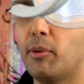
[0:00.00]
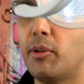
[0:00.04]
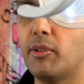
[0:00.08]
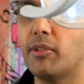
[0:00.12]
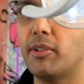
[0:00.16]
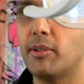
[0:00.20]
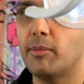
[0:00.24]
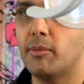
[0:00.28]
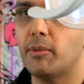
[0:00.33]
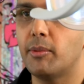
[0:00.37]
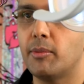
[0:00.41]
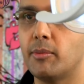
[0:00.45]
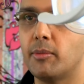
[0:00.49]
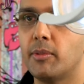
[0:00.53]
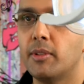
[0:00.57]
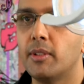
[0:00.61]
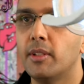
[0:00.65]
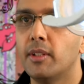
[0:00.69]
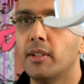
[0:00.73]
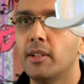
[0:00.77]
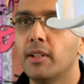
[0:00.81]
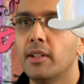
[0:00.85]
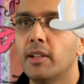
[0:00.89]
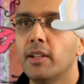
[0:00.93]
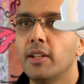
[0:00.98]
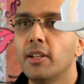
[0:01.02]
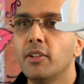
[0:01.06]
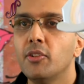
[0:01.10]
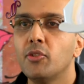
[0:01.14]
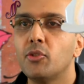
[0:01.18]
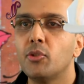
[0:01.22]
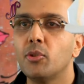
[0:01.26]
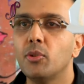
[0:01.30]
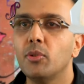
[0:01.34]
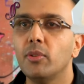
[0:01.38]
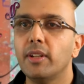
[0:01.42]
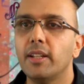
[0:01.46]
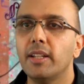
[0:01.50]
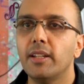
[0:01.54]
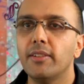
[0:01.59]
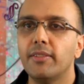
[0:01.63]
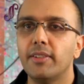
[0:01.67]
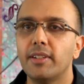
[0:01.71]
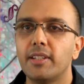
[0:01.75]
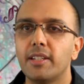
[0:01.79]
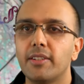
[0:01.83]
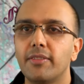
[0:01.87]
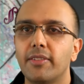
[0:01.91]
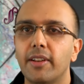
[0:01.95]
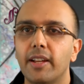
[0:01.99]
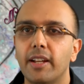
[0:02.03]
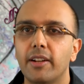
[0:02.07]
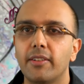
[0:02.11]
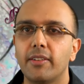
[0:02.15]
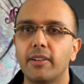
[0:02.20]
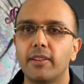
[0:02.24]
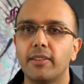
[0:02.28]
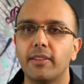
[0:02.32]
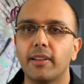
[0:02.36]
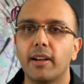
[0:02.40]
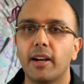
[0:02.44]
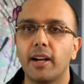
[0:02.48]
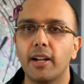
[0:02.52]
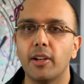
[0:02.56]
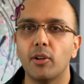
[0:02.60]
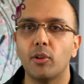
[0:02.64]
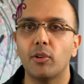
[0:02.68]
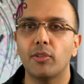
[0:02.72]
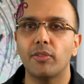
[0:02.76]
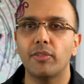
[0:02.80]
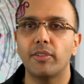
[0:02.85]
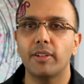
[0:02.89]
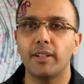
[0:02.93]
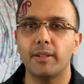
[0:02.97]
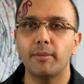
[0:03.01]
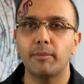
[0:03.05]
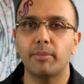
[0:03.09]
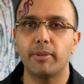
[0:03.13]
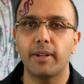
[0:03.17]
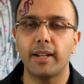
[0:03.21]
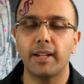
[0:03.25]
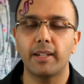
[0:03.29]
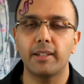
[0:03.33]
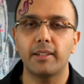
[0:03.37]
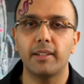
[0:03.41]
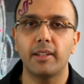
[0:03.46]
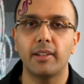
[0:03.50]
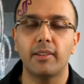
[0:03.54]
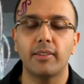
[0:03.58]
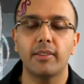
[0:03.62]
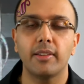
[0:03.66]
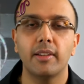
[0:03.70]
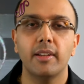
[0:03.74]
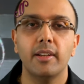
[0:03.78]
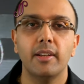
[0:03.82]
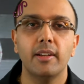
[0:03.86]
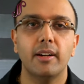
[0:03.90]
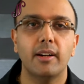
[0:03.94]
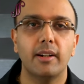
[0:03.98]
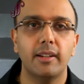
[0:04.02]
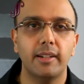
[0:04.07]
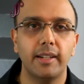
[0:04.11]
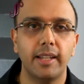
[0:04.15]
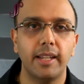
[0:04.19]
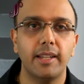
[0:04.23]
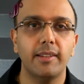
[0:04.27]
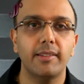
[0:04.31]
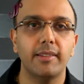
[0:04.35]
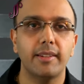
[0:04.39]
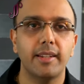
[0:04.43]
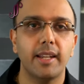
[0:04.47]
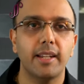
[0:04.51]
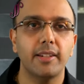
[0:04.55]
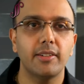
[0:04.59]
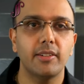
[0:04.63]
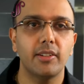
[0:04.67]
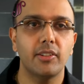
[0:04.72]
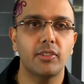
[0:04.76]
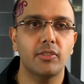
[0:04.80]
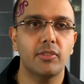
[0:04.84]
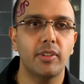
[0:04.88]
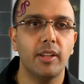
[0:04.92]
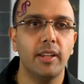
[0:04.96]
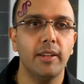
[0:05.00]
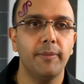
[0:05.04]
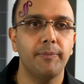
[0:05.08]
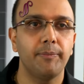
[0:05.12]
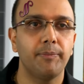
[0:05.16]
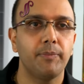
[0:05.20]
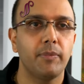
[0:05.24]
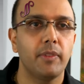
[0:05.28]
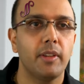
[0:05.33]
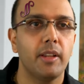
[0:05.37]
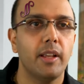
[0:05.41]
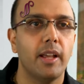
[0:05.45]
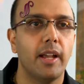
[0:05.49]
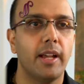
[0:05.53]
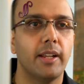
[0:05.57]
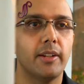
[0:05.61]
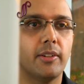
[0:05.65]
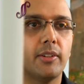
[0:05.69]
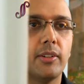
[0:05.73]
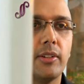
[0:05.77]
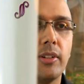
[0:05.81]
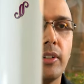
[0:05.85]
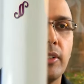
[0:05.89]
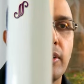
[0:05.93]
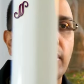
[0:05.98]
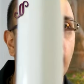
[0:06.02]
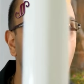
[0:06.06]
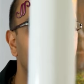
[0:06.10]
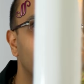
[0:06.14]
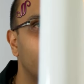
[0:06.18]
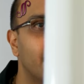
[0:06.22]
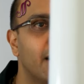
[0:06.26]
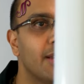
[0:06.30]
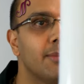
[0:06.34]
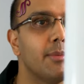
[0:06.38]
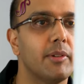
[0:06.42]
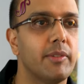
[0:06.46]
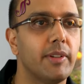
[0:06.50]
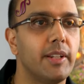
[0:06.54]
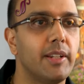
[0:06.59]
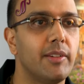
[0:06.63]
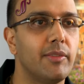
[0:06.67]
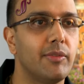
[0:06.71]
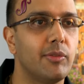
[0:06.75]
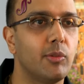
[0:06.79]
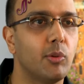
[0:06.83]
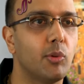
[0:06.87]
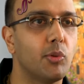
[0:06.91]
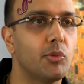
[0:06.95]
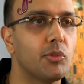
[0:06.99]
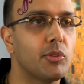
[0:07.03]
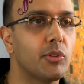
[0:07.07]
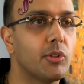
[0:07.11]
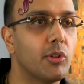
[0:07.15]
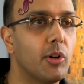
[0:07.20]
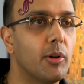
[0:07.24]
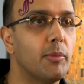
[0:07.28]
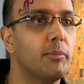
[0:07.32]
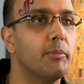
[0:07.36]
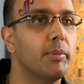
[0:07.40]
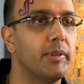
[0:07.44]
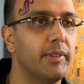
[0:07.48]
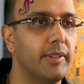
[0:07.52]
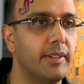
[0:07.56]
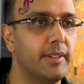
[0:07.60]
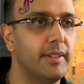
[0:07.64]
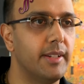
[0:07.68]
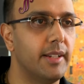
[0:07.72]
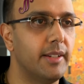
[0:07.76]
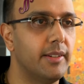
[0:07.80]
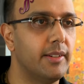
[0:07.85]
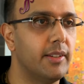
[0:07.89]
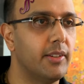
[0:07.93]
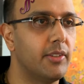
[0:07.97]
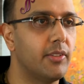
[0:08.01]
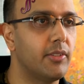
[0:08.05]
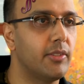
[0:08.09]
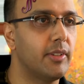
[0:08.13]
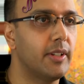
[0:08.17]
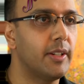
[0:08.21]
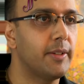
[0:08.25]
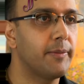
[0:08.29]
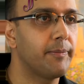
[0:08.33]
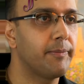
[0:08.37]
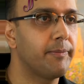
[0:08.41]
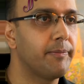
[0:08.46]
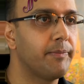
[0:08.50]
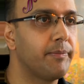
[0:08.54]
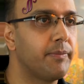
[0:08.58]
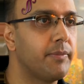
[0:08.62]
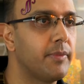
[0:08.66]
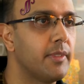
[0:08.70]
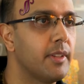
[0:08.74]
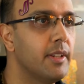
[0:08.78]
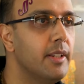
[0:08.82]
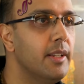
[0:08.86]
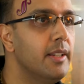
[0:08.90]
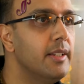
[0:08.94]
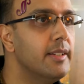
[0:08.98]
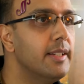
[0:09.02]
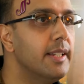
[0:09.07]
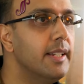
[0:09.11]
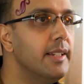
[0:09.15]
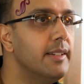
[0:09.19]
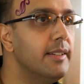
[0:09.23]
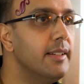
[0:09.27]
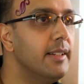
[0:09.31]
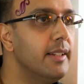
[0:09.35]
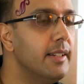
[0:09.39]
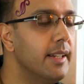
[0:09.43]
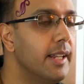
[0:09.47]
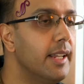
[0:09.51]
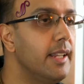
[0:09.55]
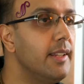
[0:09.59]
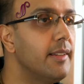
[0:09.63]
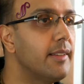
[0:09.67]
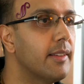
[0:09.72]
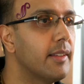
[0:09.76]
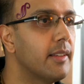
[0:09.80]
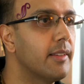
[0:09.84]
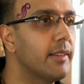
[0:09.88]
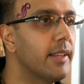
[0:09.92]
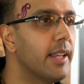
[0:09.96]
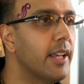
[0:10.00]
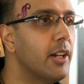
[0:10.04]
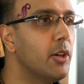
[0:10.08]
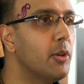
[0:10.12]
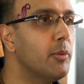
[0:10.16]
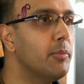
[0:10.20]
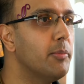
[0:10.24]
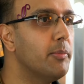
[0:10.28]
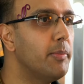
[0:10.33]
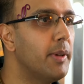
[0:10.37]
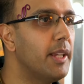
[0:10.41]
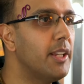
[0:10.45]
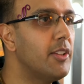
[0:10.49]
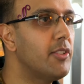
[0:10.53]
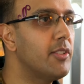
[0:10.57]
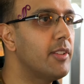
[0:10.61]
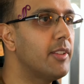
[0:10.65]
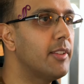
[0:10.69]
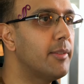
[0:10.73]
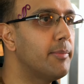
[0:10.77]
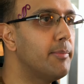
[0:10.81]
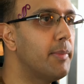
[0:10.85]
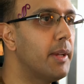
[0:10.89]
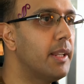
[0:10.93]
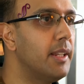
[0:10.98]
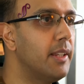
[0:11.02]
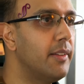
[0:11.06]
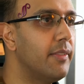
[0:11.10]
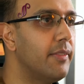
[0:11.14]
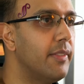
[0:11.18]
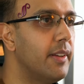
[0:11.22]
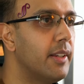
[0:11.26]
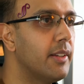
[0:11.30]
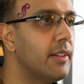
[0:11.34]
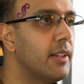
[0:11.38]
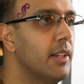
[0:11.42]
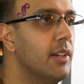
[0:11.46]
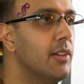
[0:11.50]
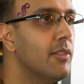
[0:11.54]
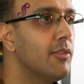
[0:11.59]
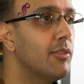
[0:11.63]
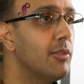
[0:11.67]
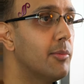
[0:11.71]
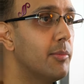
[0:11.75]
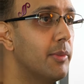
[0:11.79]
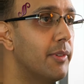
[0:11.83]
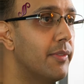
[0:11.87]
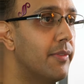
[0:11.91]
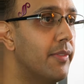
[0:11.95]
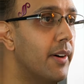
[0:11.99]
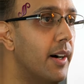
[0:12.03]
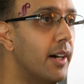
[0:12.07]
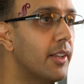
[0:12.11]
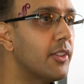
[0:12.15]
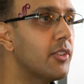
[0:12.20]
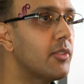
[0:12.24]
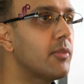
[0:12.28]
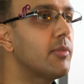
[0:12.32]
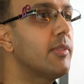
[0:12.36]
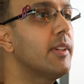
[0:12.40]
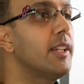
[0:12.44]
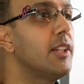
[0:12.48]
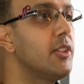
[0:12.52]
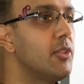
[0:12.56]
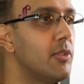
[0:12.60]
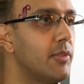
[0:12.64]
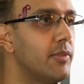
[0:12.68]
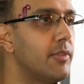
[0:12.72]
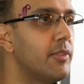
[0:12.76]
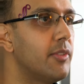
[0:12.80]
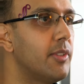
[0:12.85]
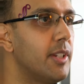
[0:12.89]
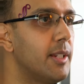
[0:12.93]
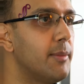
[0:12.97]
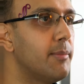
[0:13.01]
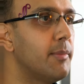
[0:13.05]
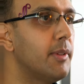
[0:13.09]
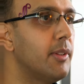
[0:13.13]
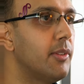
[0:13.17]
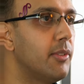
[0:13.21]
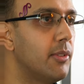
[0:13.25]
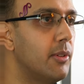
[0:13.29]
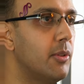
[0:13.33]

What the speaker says: possible. Two innovative areas I offer in practice are laser dentistry and fibre reinforced composite dentistry. Dental lasers help patients benefit from a vast range of treatment